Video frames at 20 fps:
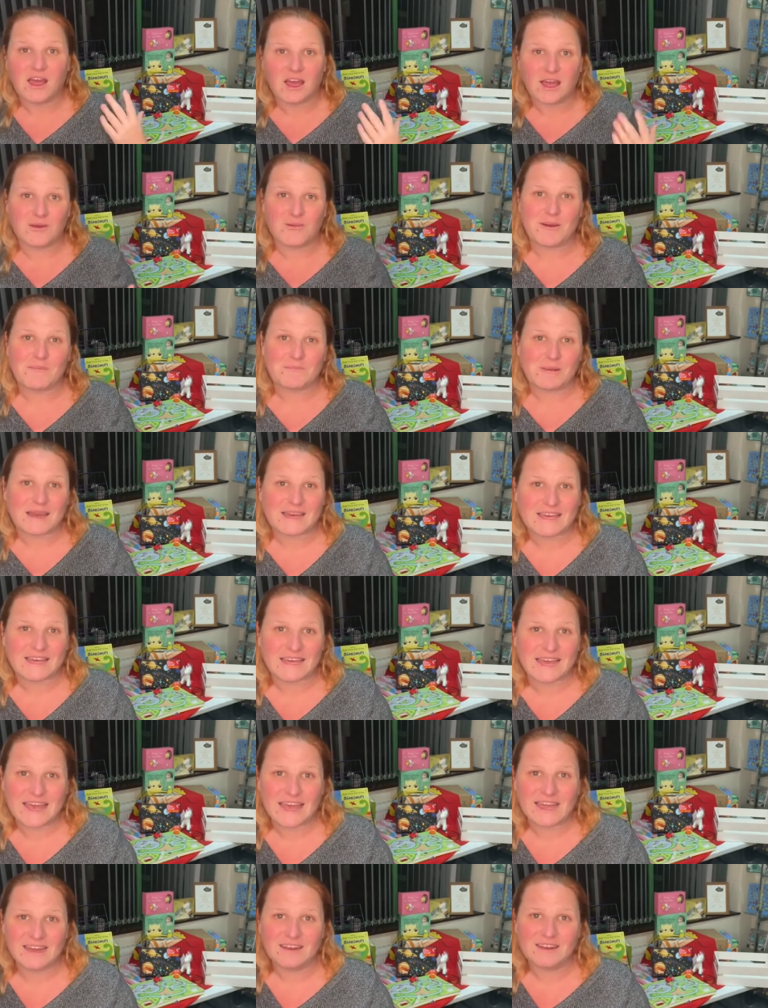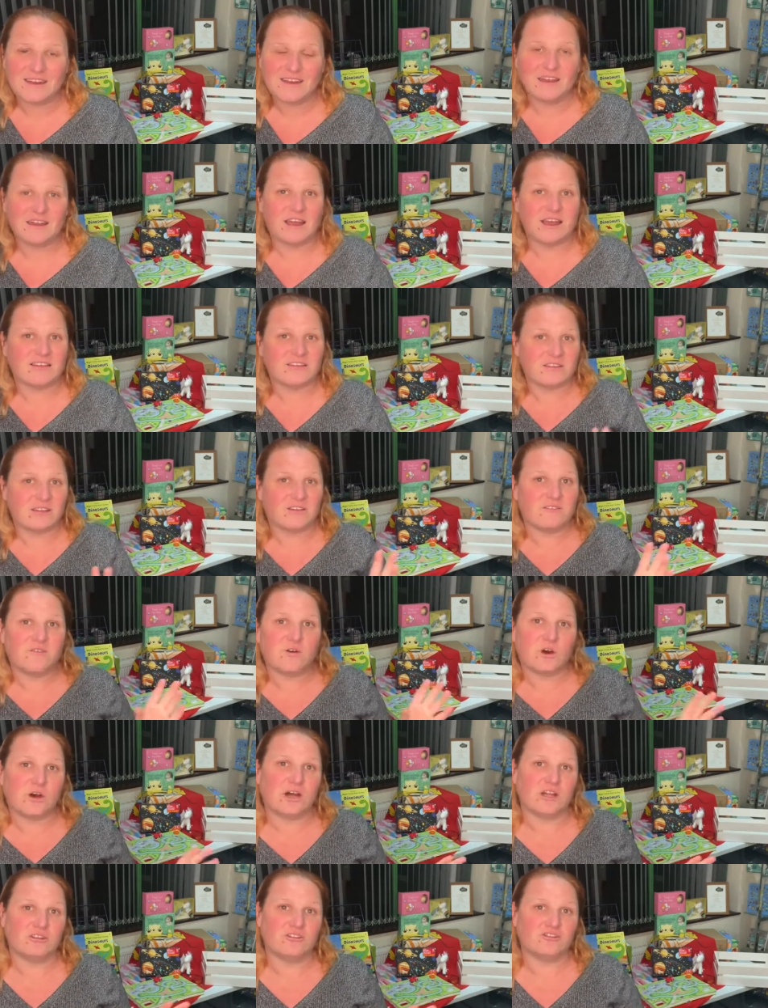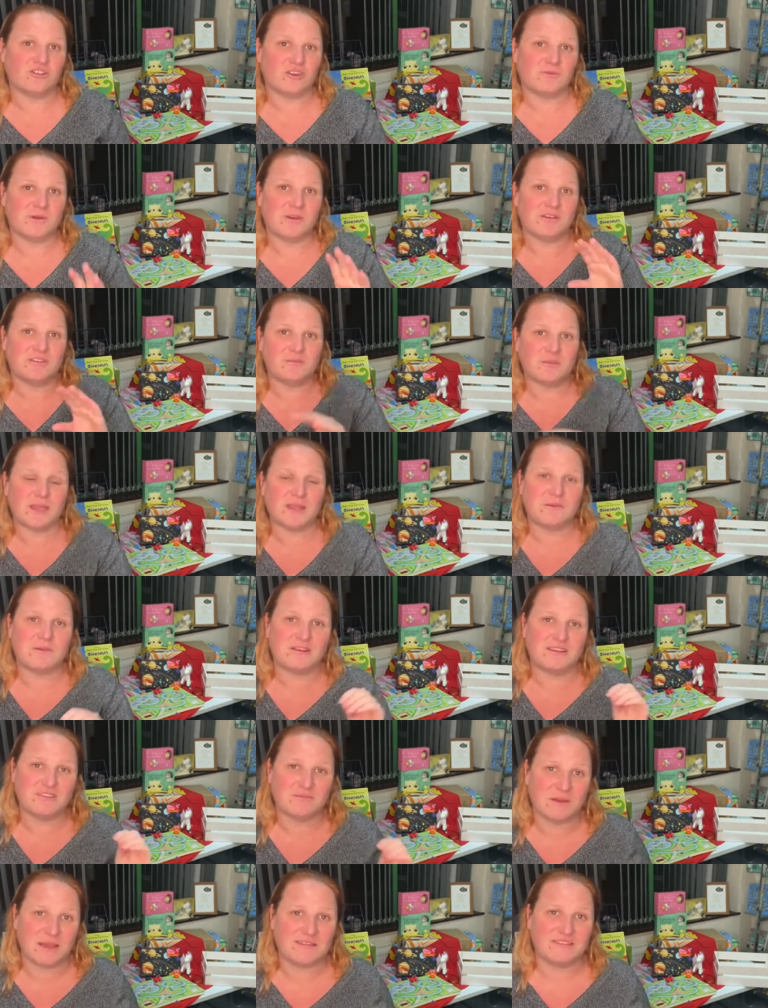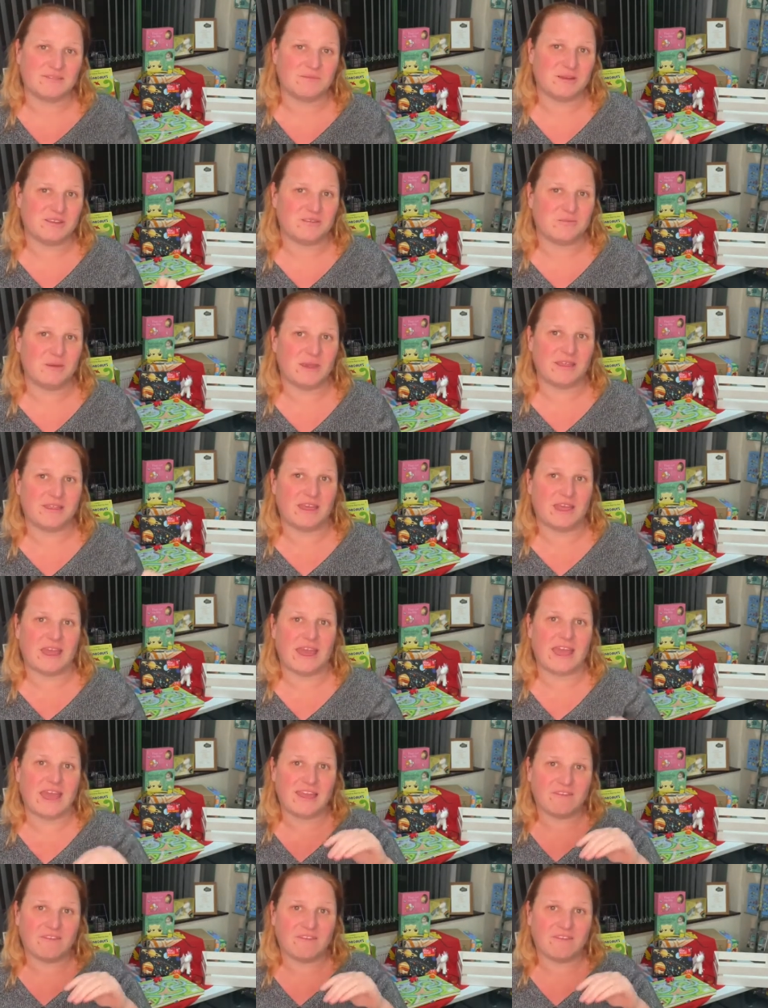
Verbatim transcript: I went back again, I took 400 because people expected me to be there.